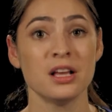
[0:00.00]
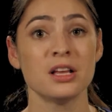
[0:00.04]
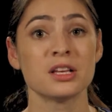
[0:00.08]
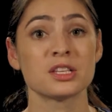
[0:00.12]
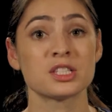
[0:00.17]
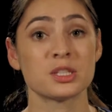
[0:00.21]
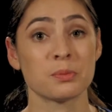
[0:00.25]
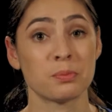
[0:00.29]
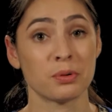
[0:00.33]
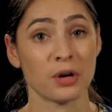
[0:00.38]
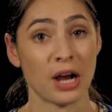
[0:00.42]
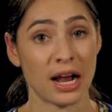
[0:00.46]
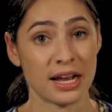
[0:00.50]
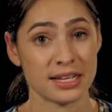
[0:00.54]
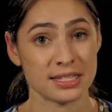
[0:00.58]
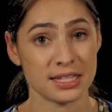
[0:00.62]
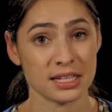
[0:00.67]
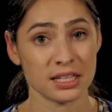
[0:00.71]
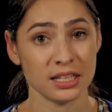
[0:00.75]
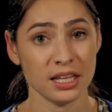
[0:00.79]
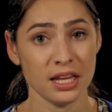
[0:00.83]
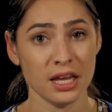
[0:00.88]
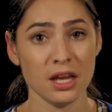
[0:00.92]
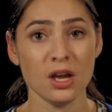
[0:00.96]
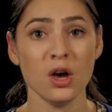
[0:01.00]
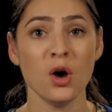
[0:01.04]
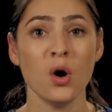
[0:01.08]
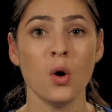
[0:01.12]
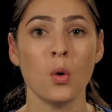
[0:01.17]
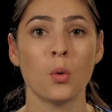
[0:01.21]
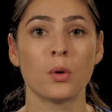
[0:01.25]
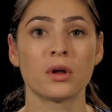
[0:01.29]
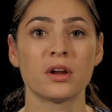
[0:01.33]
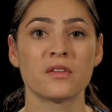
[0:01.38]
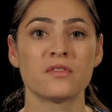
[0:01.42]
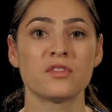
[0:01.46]
Surprisingly,
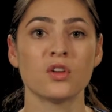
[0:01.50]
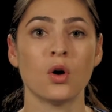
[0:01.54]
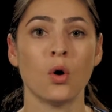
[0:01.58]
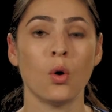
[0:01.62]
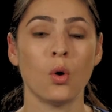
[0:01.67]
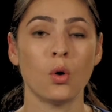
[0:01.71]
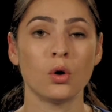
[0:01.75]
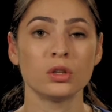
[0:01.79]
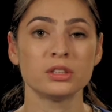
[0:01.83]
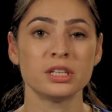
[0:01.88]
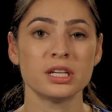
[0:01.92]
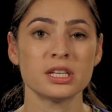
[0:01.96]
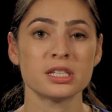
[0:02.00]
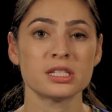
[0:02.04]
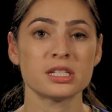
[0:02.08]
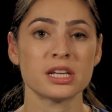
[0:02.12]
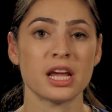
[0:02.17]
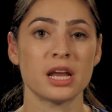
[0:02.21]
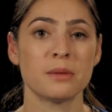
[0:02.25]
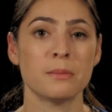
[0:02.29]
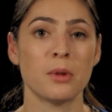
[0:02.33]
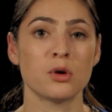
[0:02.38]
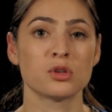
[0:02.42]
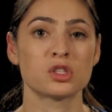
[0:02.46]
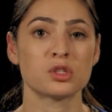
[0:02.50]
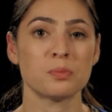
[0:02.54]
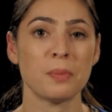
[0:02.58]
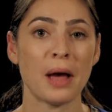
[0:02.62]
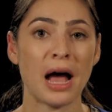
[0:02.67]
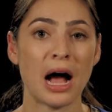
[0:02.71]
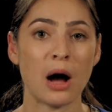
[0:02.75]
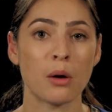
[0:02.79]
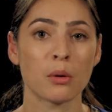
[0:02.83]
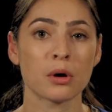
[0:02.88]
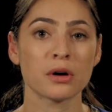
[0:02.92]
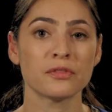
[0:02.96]
one of the oldest and most
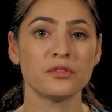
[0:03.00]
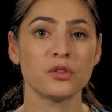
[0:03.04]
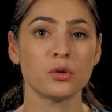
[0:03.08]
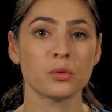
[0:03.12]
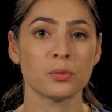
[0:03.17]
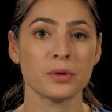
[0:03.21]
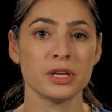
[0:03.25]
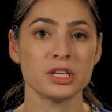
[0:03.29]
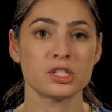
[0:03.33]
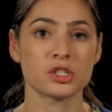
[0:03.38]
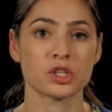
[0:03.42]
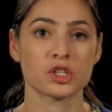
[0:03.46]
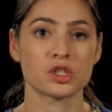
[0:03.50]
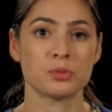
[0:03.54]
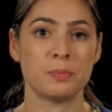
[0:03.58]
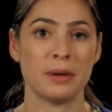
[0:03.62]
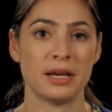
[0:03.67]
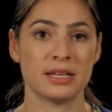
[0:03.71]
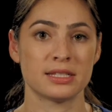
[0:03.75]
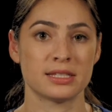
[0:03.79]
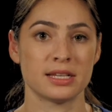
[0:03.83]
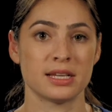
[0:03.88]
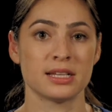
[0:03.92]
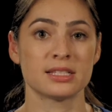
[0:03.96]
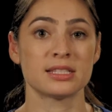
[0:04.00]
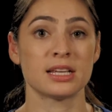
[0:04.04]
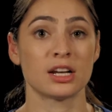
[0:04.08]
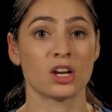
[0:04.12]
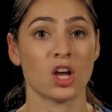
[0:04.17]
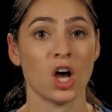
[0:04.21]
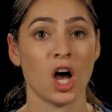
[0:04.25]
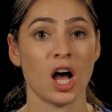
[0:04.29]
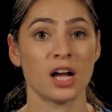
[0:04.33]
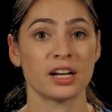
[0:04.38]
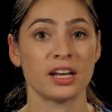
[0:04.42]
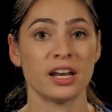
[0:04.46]
powerful research bases in
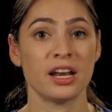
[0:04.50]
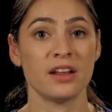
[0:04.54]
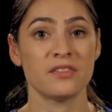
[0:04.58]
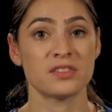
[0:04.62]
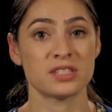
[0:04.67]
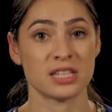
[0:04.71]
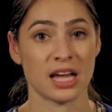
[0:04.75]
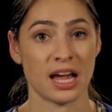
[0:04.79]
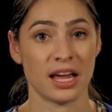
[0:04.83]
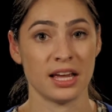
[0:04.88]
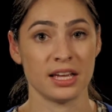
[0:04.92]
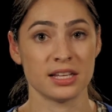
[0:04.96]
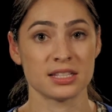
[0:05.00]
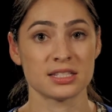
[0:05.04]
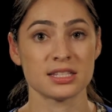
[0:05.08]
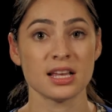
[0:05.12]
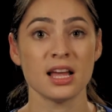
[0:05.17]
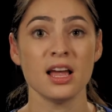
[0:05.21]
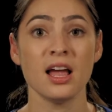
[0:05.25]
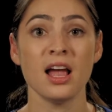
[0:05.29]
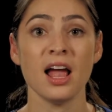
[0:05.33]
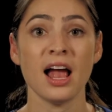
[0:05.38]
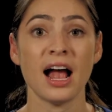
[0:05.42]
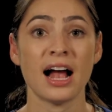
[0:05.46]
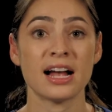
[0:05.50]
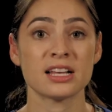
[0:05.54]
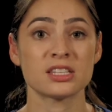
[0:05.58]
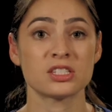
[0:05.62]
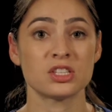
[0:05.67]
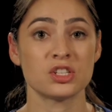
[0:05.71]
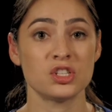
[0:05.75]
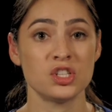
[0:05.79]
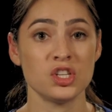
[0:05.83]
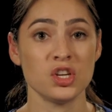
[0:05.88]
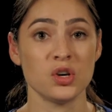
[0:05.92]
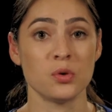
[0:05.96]
cognitive science, has
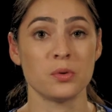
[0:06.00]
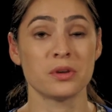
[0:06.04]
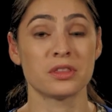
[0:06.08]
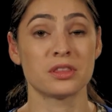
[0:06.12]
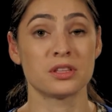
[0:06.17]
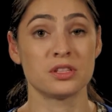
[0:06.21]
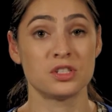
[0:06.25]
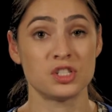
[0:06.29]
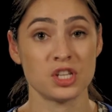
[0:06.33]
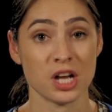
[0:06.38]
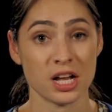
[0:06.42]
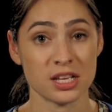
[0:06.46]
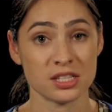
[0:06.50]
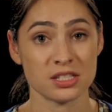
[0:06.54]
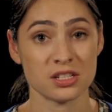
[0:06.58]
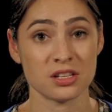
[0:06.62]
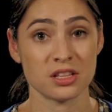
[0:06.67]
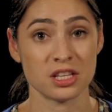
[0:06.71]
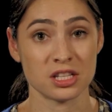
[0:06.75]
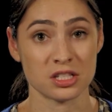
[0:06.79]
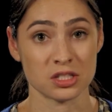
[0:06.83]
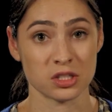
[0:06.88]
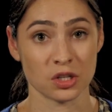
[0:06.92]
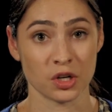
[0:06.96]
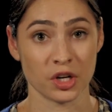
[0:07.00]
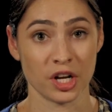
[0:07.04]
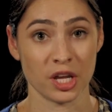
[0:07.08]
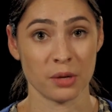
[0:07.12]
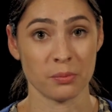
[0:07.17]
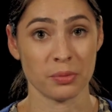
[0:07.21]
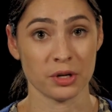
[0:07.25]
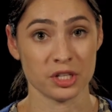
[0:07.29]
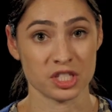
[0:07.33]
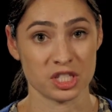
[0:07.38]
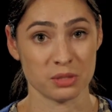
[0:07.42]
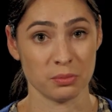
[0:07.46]
to do with just this learning
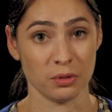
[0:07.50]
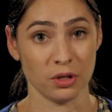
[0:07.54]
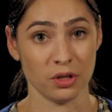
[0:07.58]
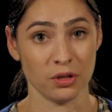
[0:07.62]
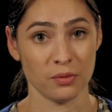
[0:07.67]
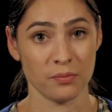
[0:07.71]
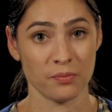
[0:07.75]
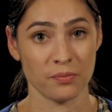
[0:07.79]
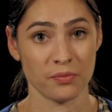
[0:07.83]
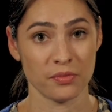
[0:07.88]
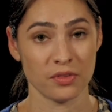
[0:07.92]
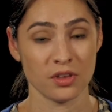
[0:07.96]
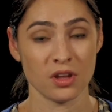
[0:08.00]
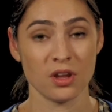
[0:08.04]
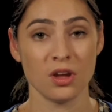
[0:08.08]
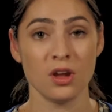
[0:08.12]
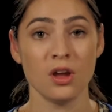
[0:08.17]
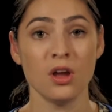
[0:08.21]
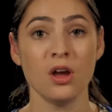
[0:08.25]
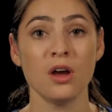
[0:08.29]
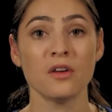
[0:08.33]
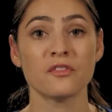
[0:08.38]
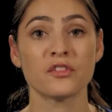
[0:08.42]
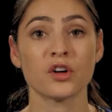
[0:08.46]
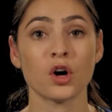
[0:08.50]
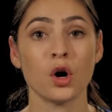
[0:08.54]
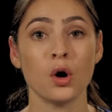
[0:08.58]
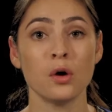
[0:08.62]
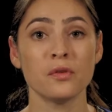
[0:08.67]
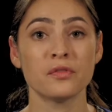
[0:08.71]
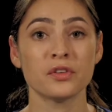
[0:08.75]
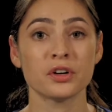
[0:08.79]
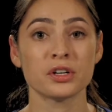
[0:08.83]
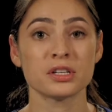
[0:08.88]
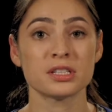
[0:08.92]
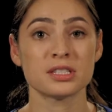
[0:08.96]
principle. For
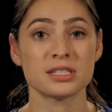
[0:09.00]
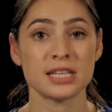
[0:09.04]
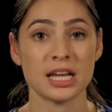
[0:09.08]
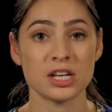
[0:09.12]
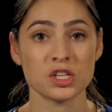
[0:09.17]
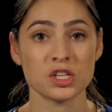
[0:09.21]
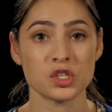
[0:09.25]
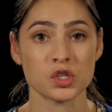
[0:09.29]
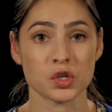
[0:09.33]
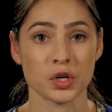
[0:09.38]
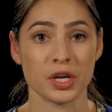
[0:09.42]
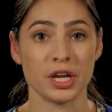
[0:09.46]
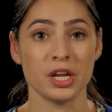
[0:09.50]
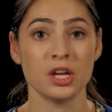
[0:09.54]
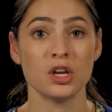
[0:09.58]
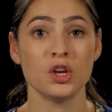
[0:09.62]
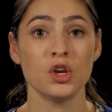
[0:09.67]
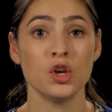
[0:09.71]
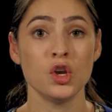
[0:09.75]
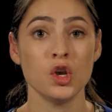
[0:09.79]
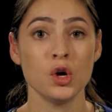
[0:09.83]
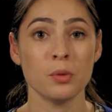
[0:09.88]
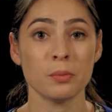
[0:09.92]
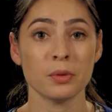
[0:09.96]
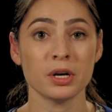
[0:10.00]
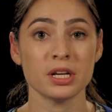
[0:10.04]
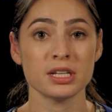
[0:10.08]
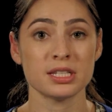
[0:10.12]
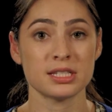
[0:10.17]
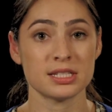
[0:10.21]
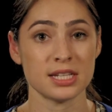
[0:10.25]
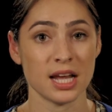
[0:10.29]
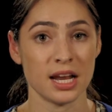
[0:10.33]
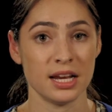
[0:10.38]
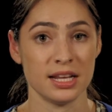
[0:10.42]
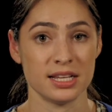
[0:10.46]
over a century, numerous
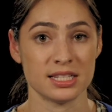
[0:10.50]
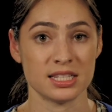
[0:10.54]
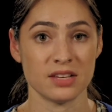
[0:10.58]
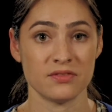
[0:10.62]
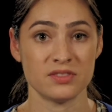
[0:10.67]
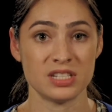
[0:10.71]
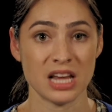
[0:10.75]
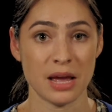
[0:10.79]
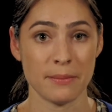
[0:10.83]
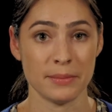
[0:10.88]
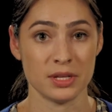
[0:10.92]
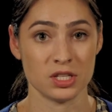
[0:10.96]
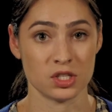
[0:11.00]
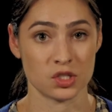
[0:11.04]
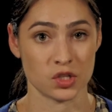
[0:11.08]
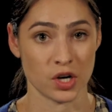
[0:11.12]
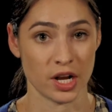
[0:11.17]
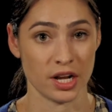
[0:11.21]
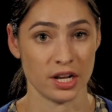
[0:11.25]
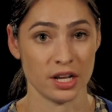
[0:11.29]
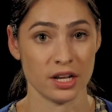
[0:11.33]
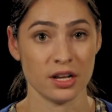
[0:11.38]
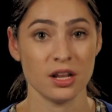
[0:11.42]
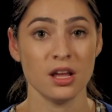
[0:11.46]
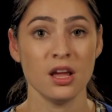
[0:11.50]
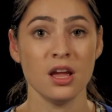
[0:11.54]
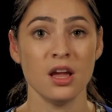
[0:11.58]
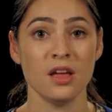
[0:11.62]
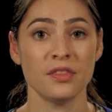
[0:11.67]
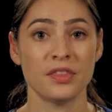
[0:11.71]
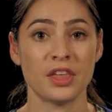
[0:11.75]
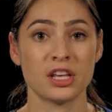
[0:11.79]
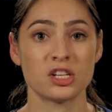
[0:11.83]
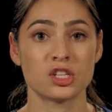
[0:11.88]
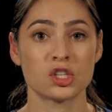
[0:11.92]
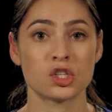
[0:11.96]
studies have demonstrated
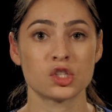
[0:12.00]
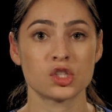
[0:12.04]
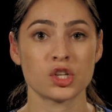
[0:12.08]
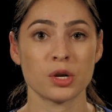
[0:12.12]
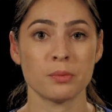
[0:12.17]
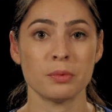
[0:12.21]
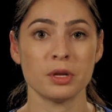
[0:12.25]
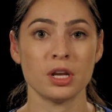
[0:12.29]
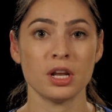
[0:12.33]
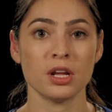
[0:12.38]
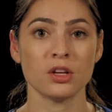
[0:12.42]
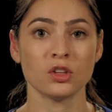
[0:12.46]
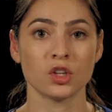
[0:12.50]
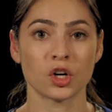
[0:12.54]
that distributing